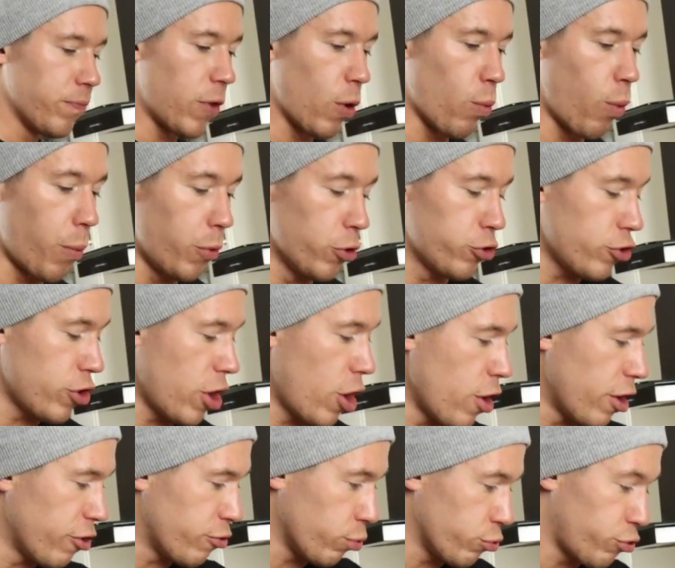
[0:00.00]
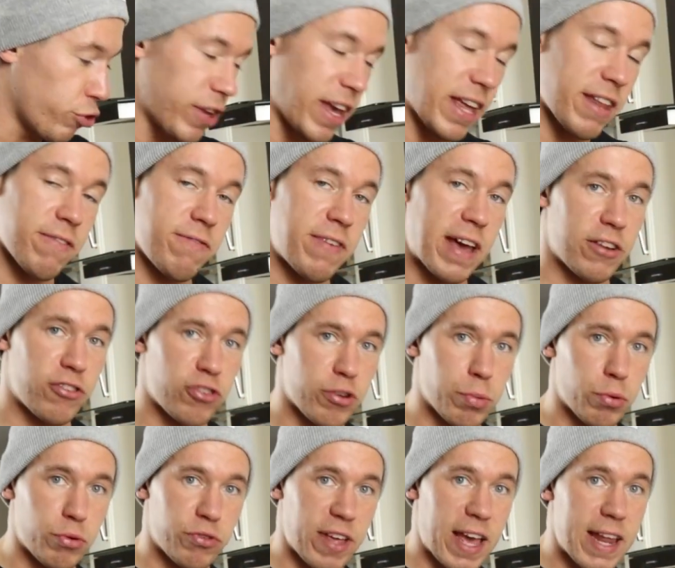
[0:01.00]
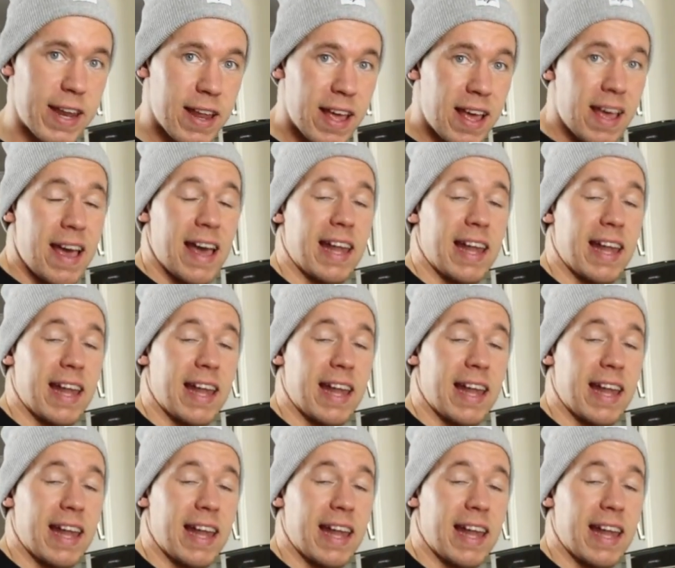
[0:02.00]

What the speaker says: Now what we'll do now is we'll just get the vegetables in,